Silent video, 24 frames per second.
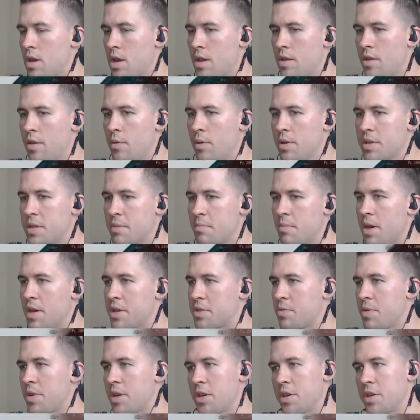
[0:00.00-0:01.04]
There wasn't much
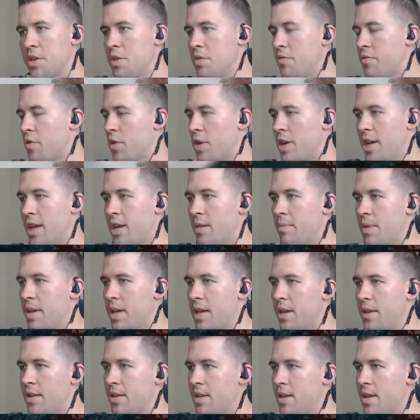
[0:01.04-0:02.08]
we could do for him.
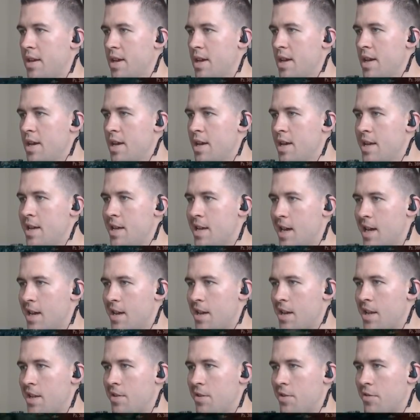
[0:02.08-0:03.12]
He kind
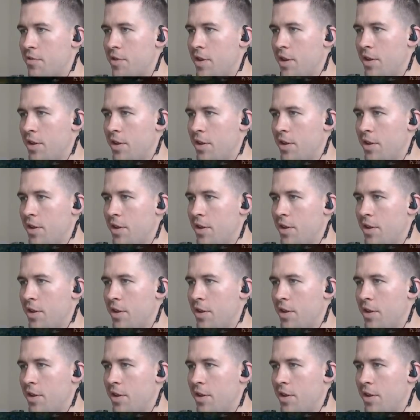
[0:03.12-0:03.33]
of either fell